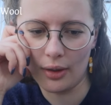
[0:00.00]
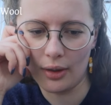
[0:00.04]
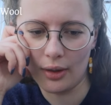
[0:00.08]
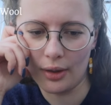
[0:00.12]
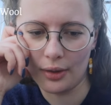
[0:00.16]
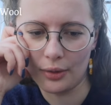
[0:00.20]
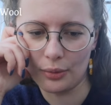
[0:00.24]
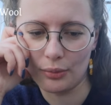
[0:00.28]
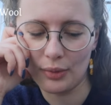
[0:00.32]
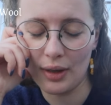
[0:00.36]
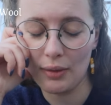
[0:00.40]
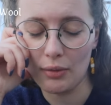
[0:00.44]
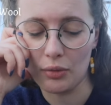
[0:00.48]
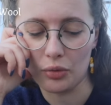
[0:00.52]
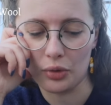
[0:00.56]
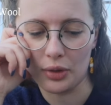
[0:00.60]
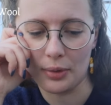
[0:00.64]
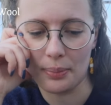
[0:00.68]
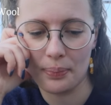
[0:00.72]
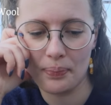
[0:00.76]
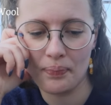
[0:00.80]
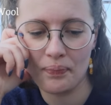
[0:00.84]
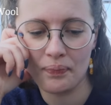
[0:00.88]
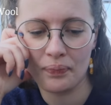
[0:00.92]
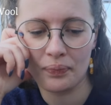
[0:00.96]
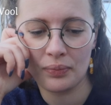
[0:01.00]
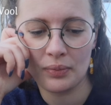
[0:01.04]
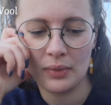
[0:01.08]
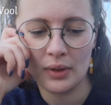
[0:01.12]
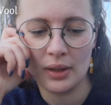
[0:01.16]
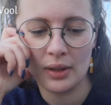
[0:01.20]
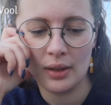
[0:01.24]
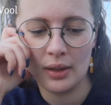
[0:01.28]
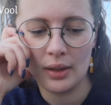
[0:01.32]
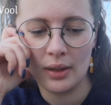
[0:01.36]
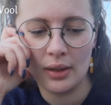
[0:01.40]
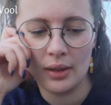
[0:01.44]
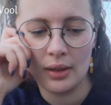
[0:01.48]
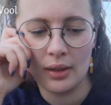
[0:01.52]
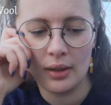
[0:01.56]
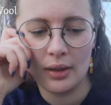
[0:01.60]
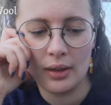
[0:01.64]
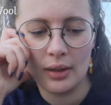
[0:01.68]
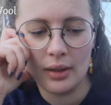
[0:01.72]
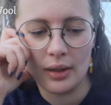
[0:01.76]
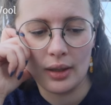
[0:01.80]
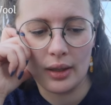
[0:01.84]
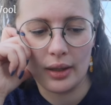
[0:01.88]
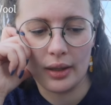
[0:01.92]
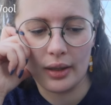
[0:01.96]
on Ravelry
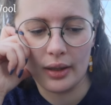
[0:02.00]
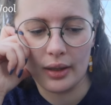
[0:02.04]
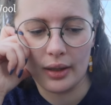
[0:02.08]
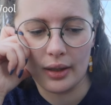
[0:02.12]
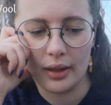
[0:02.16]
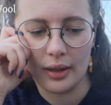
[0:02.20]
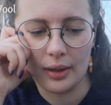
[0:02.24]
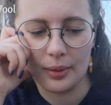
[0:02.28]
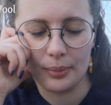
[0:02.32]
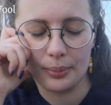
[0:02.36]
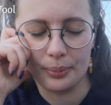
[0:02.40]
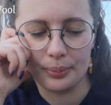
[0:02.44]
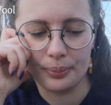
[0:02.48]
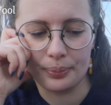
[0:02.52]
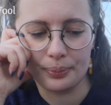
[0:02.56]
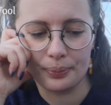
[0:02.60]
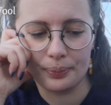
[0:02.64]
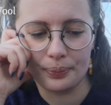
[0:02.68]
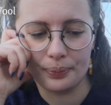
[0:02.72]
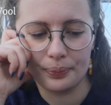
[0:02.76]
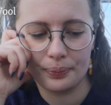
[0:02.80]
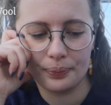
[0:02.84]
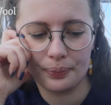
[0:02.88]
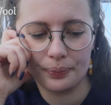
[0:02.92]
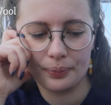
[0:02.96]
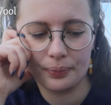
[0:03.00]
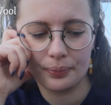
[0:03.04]
um,